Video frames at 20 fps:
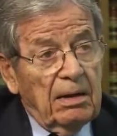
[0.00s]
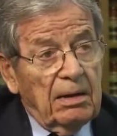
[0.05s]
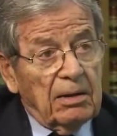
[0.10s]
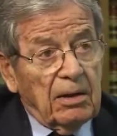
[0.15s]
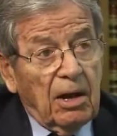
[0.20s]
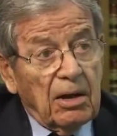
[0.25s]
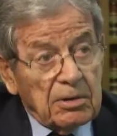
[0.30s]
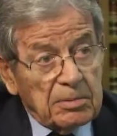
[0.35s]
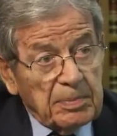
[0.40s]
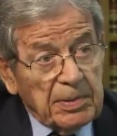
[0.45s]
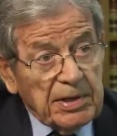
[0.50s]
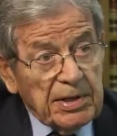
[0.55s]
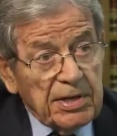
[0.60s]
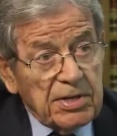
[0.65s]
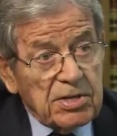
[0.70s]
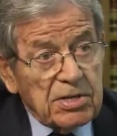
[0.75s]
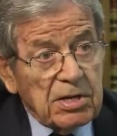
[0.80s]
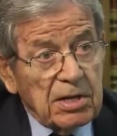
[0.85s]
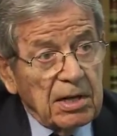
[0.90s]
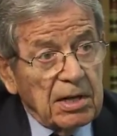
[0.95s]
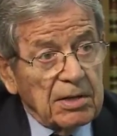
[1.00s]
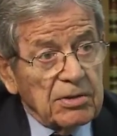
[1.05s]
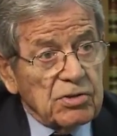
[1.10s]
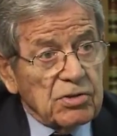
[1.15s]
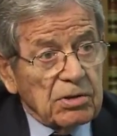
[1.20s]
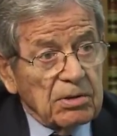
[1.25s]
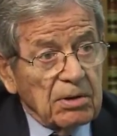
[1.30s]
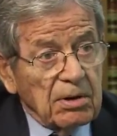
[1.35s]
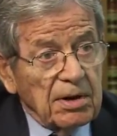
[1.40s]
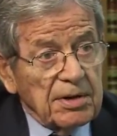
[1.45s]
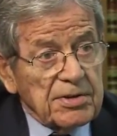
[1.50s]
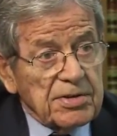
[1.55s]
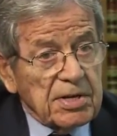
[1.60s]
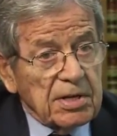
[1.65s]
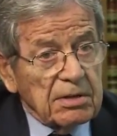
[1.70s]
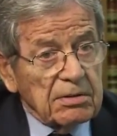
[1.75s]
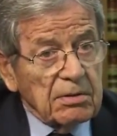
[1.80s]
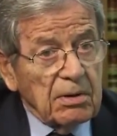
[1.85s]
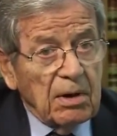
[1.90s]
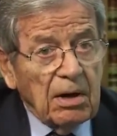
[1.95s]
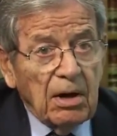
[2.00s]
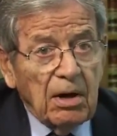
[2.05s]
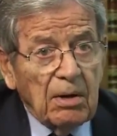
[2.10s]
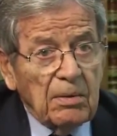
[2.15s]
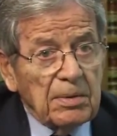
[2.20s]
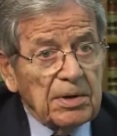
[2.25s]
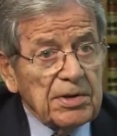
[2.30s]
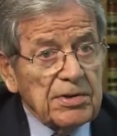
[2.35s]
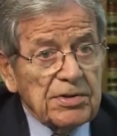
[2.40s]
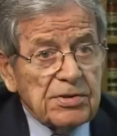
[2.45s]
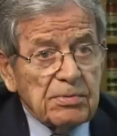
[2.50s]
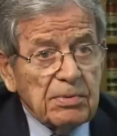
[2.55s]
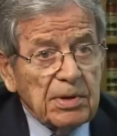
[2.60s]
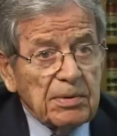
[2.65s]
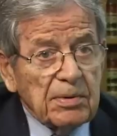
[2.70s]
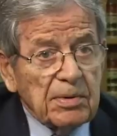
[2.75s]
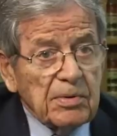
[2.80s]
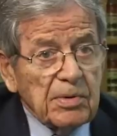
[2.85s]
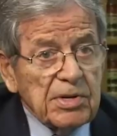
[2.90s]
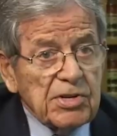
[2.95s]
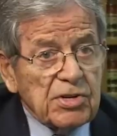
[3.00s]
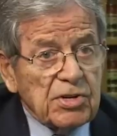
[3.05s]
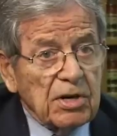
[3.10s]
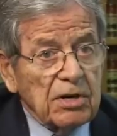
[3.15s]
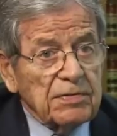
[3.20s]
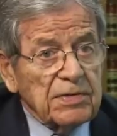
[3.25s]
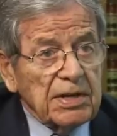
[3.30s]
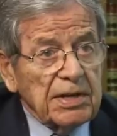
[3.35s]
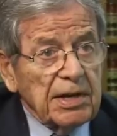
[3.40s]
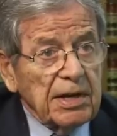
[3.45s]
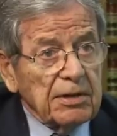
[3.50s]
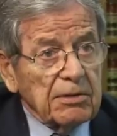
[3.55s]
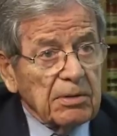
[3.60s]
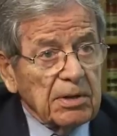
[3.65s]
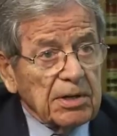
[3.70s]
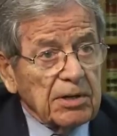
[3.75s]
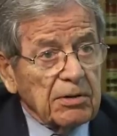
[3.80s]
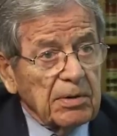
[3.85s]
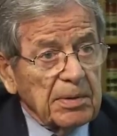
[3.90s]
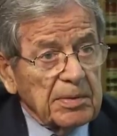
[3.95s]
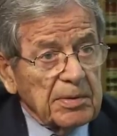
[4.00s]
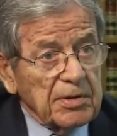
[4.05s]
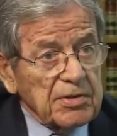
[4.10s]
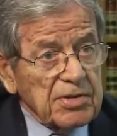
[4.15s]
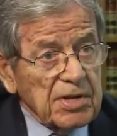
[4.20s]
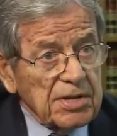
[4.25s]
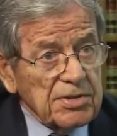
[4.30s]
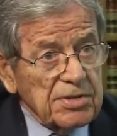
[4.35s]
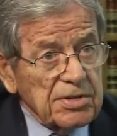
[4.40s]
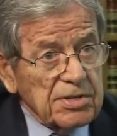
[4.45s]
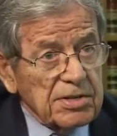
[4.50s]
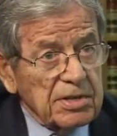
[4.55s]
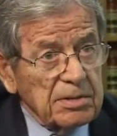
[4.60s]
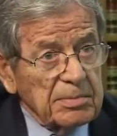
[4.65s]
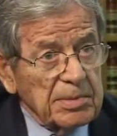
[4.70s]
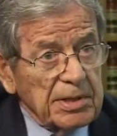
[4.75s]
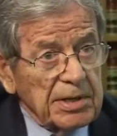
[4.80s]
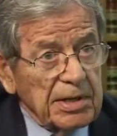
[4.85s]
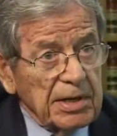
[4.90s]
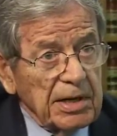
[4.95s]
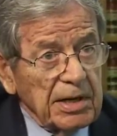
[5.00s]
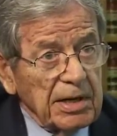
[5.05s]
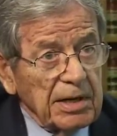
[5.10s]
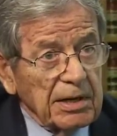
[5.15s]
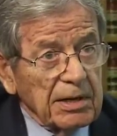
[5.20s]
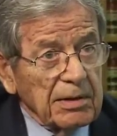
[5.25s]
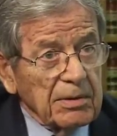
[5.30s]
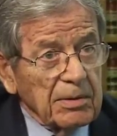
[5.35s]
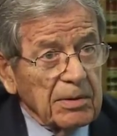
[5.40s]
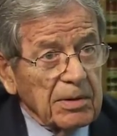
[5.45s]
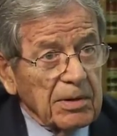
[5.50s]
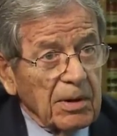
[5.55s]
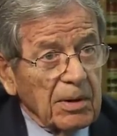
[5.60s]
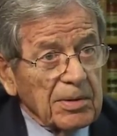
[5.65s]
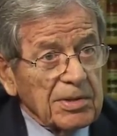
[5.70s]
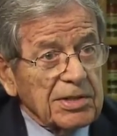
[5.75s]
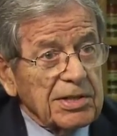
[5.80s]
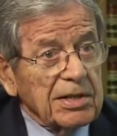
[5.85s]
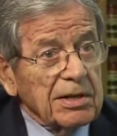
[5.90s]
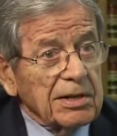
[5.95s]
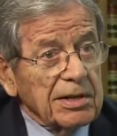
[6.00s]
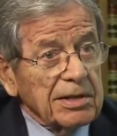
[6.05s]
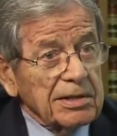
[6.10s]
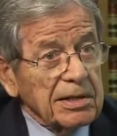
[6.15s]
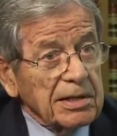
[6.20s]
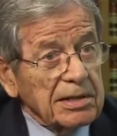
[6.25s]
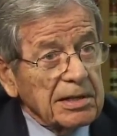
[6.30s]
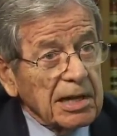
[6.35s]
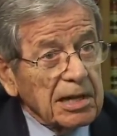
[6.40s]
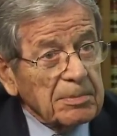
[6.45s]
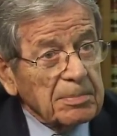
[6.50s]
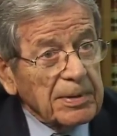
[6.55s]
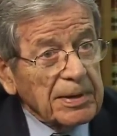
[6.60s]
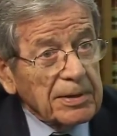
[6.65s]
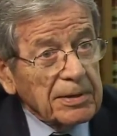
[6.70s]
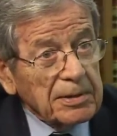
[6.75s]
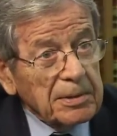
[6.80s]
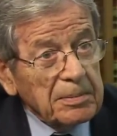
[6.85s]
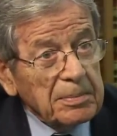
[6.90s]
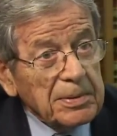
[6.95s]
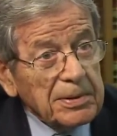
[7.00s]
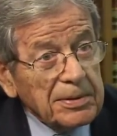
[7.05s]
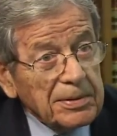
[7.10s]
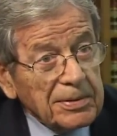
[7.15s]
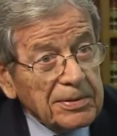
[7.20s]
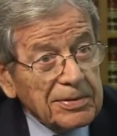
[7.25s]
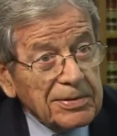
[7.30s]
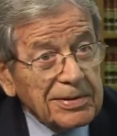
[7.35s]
Long Beach, and George had always, we, we served together on the Criminal Justice Committee, and we were always killing the death penalty bills.